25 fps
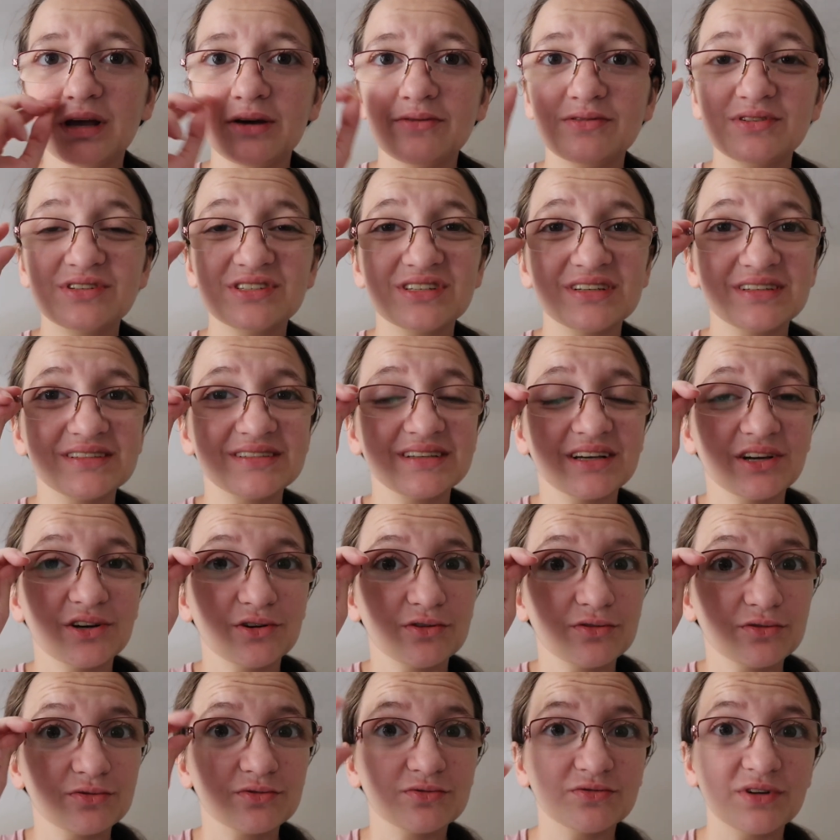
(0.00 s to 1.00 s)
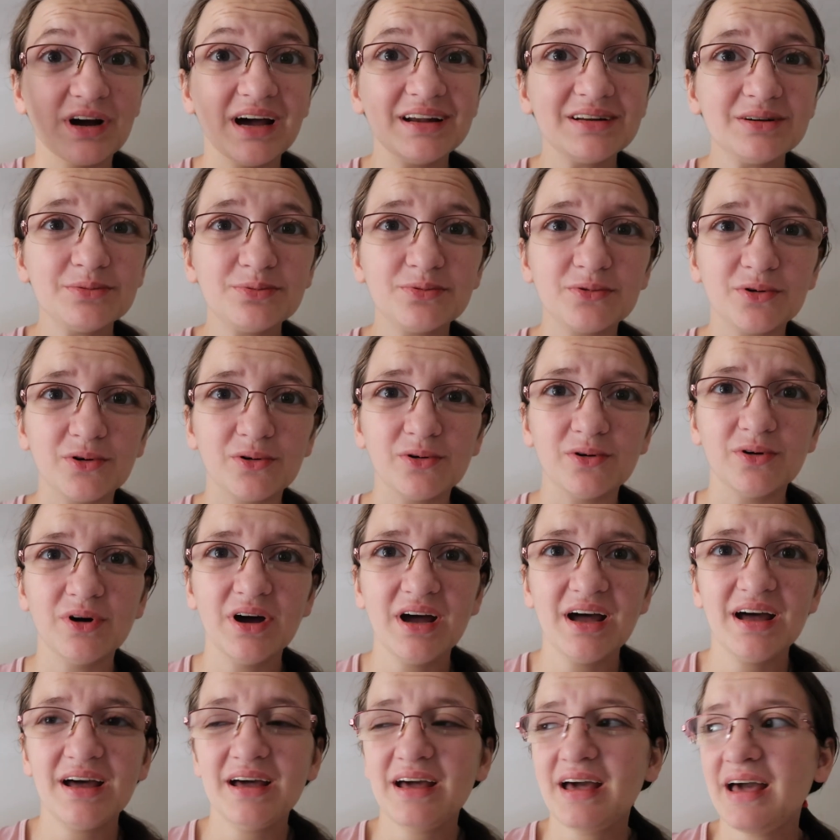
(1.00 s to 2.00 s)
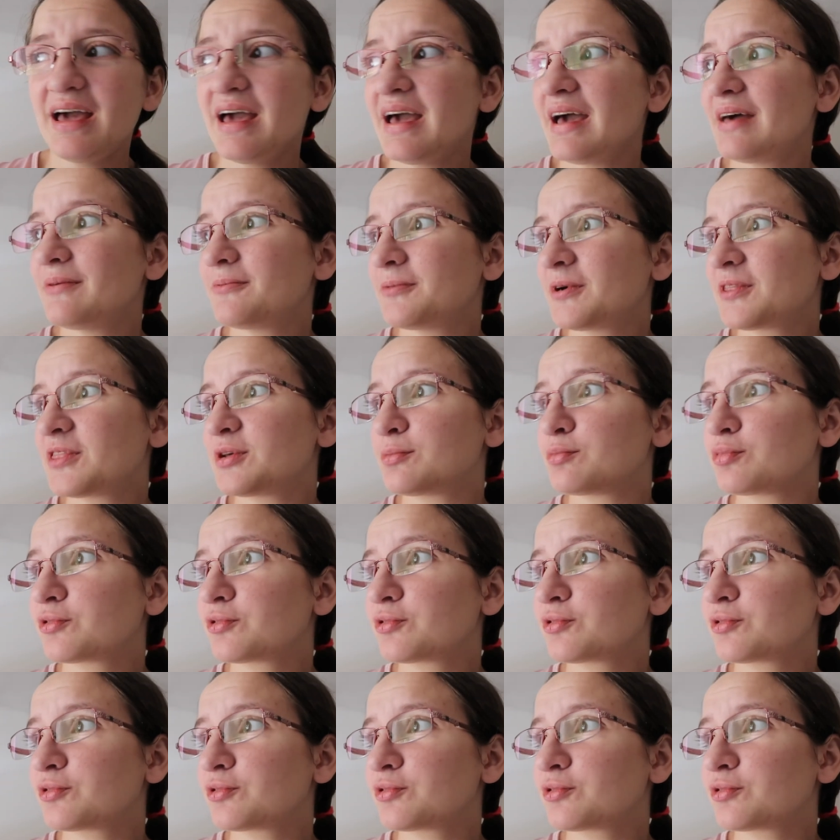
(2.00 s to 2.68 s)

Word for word: It was just incredible and with the